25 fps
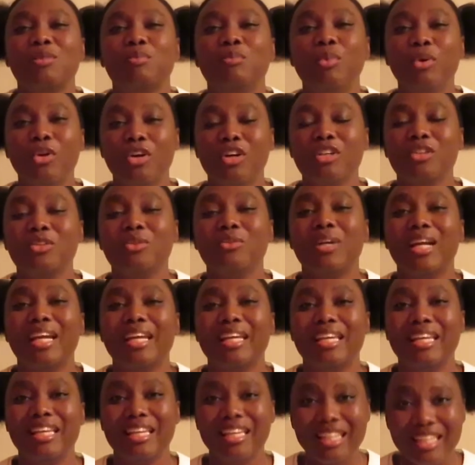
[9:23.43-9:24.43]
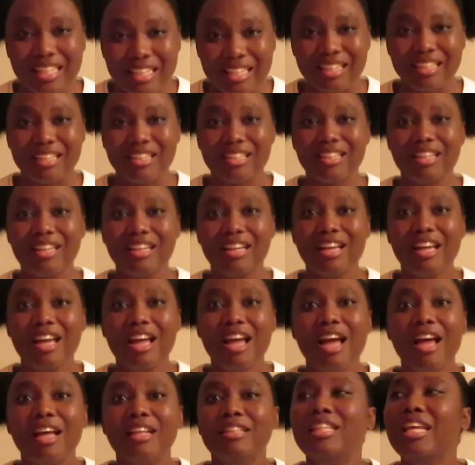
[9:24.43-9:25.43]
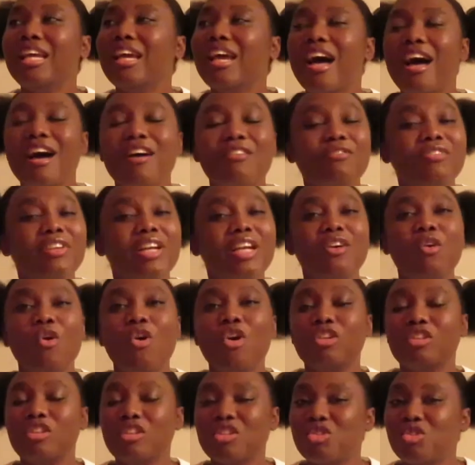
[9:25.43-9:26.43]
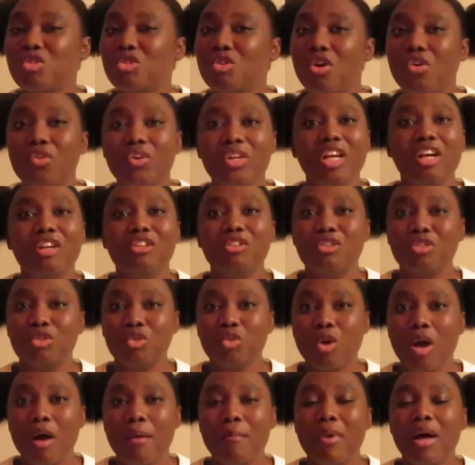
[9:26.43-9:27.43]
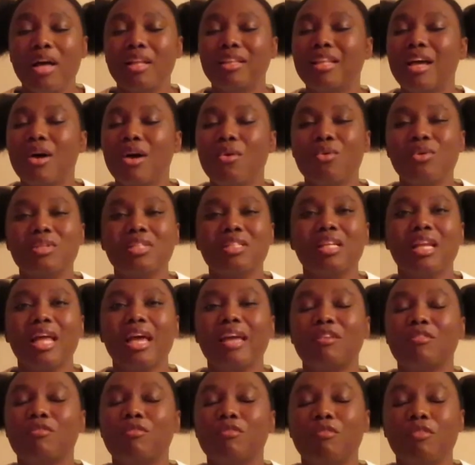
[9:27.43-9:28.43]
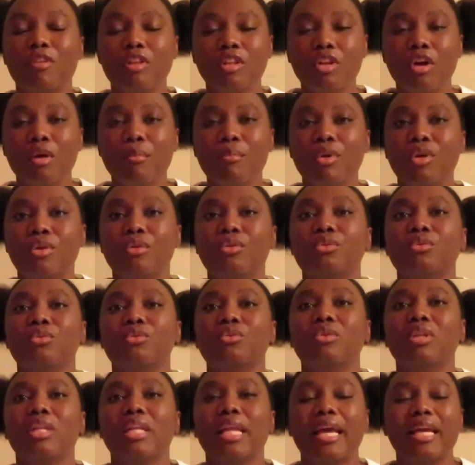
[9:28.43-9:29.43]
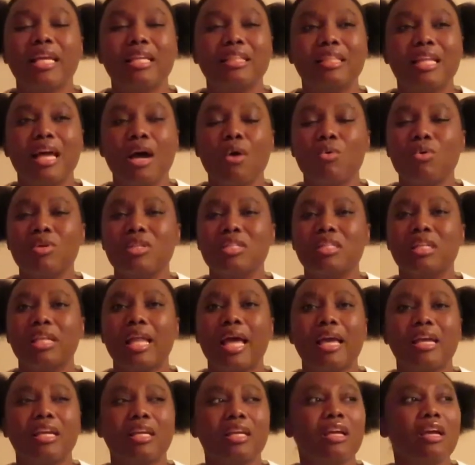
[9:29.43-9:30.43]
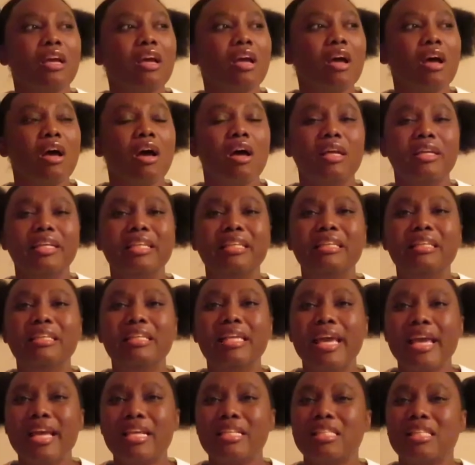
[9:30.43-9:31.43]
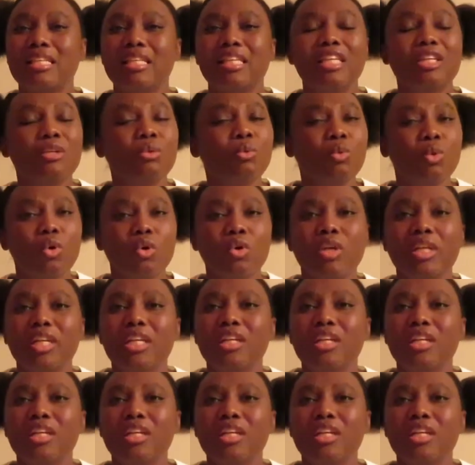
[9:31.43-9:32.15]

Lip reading: part right here. They have other story on the drama that was like phenomenal. Like, that was like, yes, hero